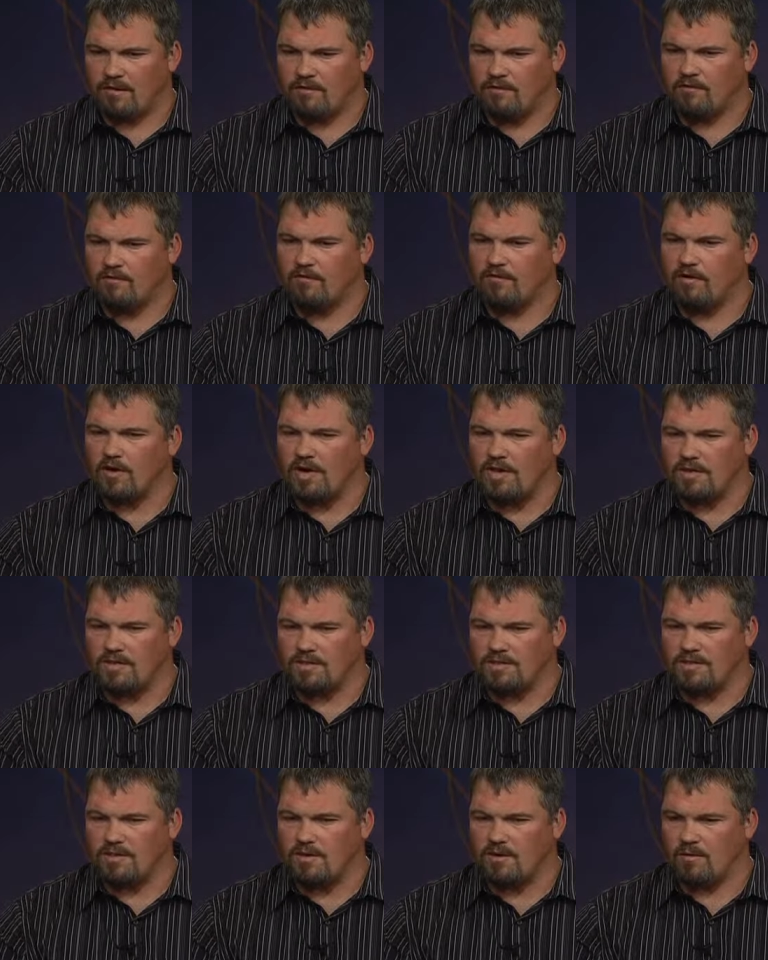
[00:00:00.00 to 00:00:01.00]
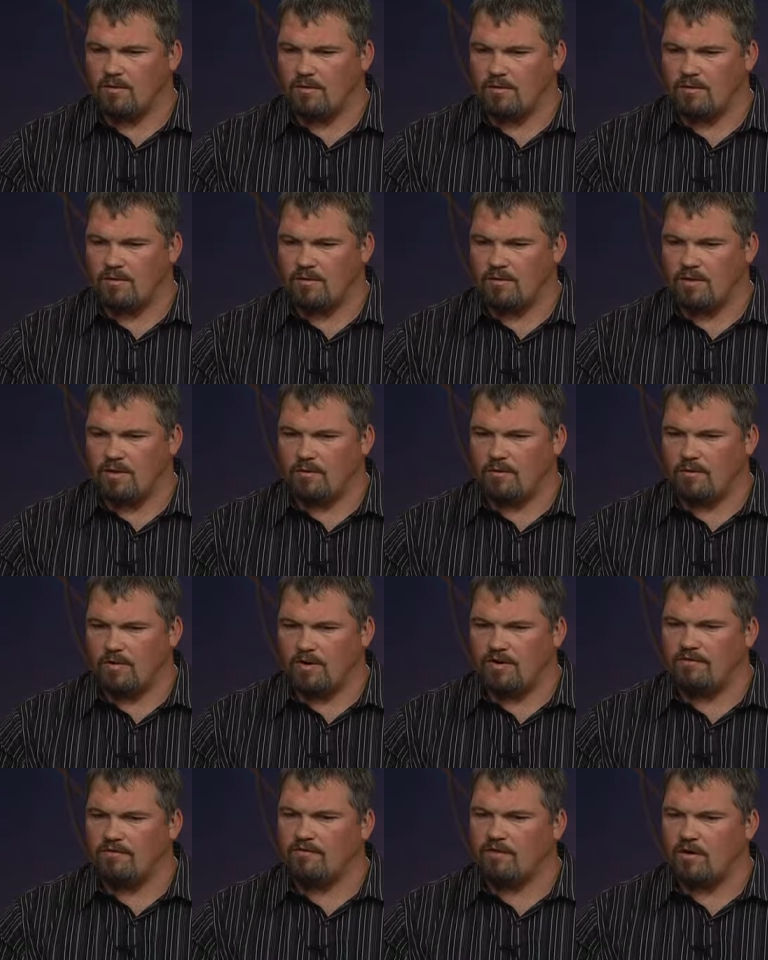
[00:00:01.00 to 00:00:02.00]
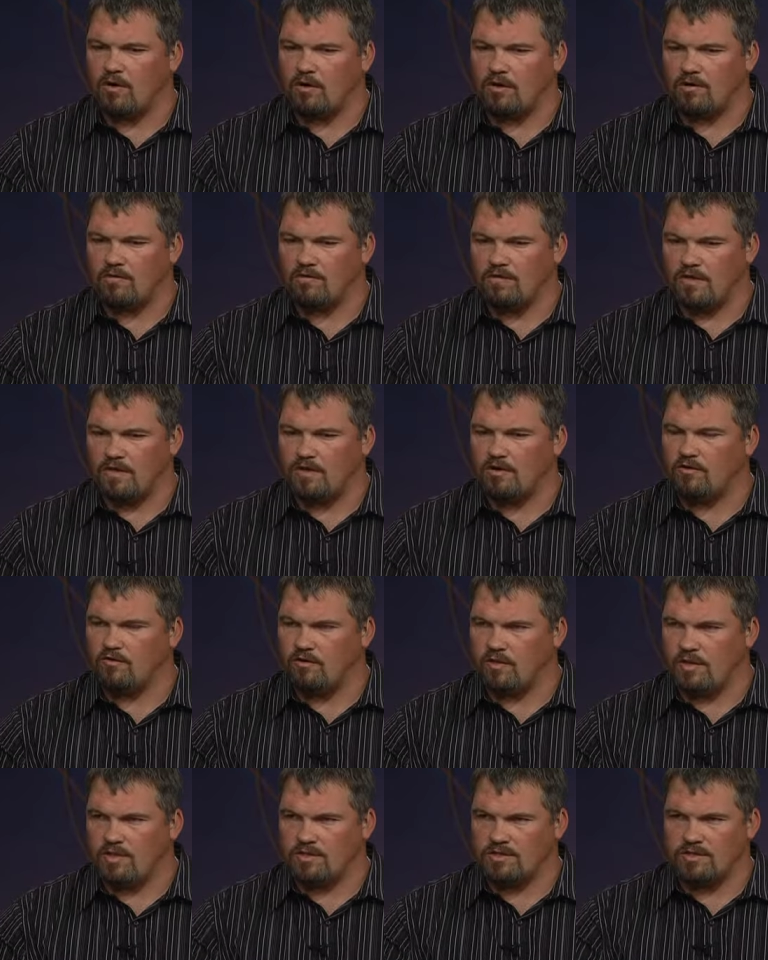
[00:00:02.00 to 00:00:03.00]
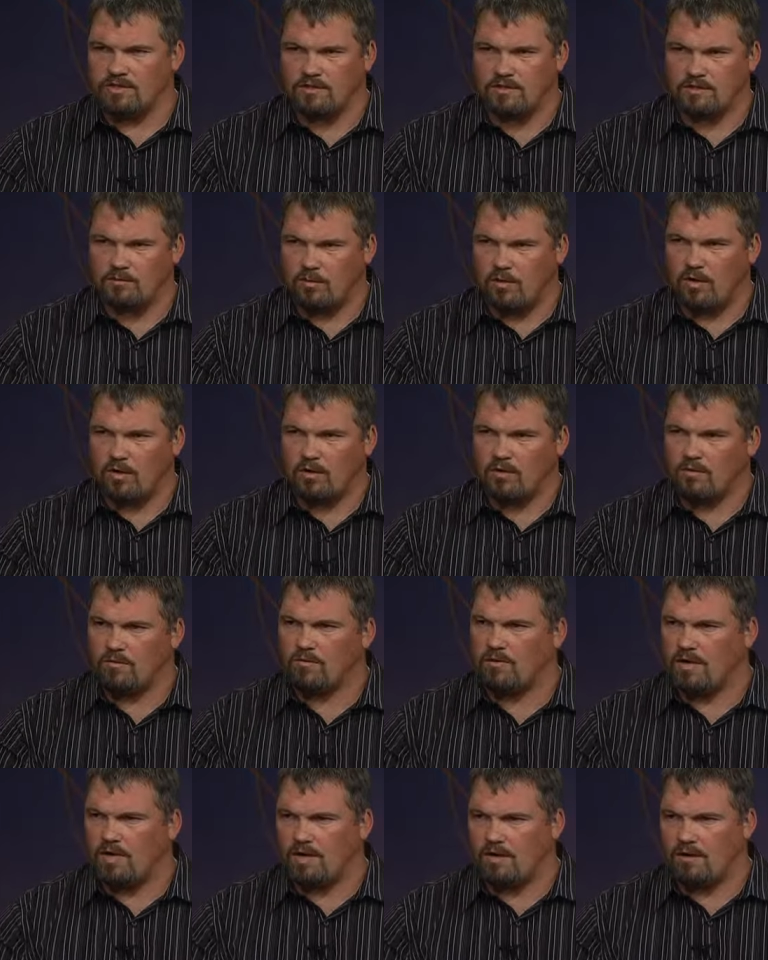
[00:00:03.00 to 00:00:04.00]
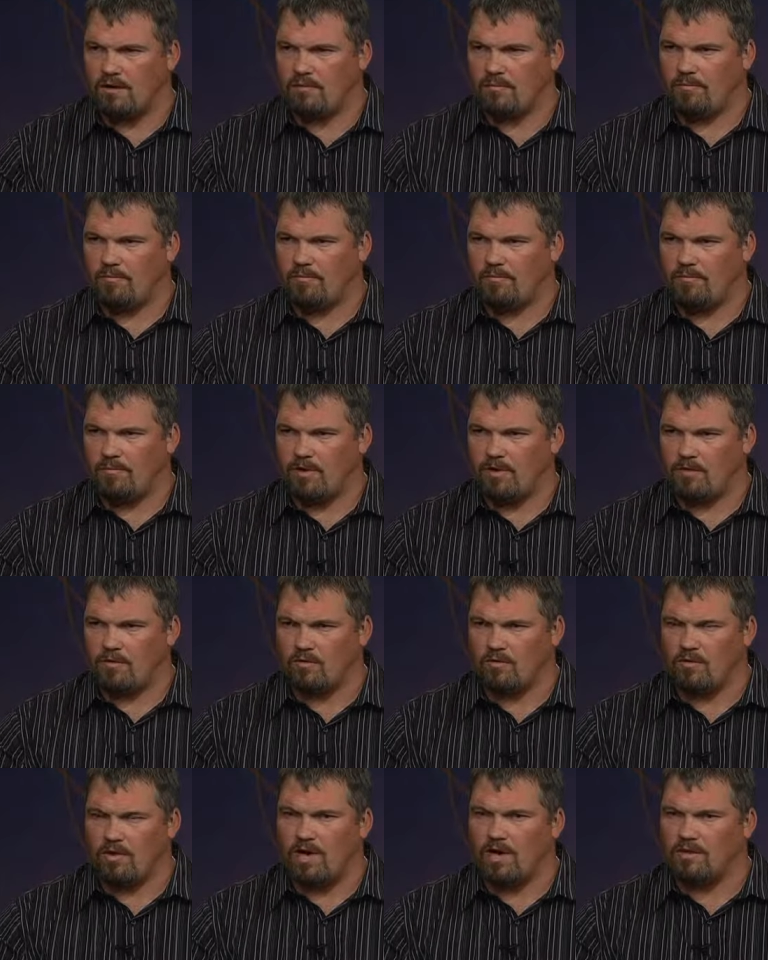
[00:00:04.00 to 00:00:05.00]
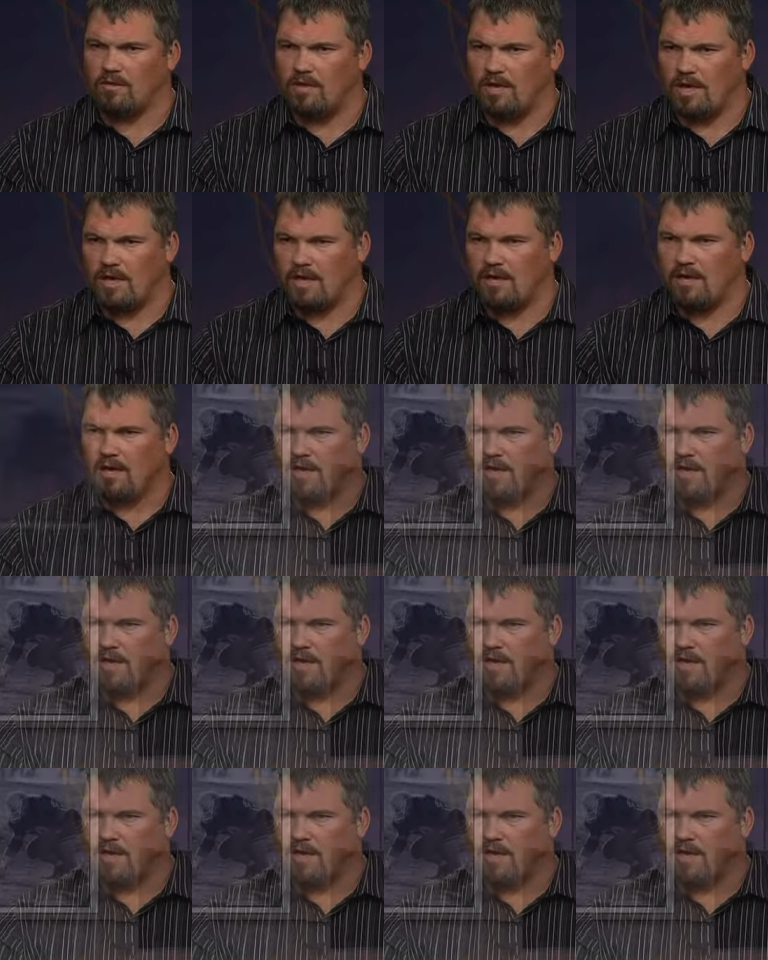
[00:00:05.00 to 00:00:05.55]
friends that were that were involved in drugs, the small uh, you know crowd that I